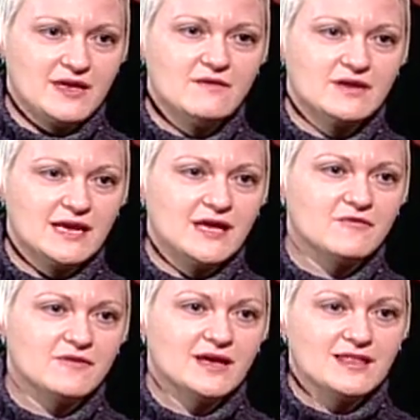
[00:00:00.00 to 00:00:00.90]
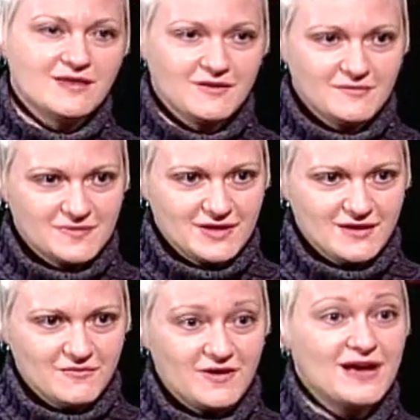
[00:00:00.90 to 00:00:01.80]
Even if
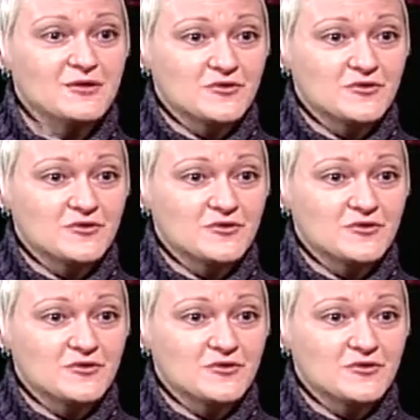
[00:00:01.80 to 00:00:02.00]
the final